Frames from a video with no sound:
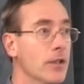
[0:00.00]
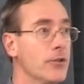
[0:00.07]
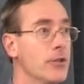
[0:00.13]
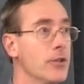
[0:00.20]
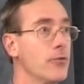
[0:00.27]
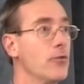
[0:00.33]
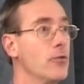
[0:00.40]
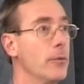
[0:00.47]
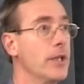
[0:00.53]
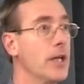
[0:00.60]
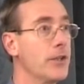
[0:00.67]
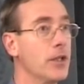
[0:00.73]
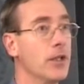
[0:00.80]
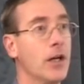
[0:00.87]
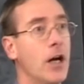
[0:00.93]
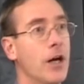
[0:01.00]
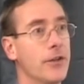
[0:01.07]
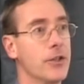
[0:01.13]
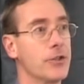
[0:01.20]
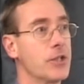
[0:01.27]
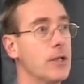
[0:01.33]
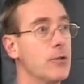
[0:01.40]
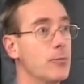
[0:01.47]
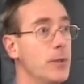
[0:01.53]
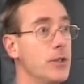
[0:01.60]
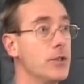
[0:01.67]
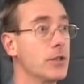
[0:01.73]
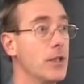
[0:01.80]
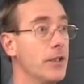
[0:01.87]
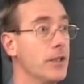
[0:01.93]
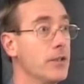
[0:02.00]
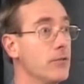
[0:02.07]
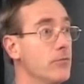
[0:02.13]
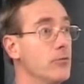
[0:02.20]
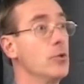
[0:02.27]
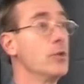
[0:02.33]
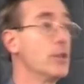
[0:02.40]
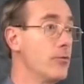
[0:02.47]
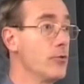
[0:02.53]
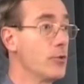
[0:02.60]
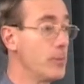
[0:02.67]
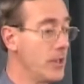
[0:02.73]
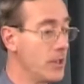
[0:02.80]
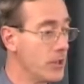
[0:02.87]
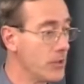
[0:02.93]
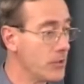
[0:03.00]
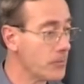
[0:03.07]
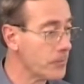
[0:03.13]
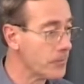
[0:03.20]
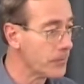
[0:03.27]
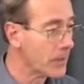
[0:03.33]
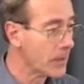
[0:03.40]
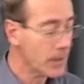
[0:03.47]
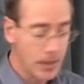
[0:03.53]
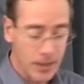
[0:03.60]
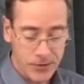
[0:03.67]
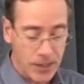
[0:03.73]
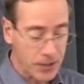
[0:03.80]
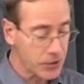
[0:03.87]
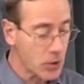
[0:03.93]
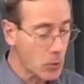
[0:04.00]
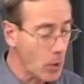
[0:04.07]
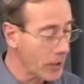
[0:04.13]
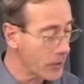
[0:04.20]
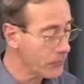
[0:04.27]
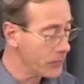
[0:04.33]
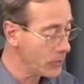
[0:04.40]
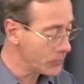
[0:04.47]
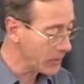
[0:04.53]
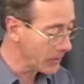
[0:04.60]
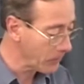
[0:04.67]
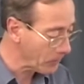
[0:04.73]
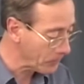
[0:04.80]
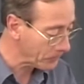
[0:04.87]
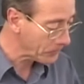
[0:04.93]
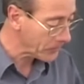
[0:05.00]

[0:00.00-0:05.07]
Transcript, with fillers: is different from another? Are they the same species? Are they two different species? It's actually quite confusing.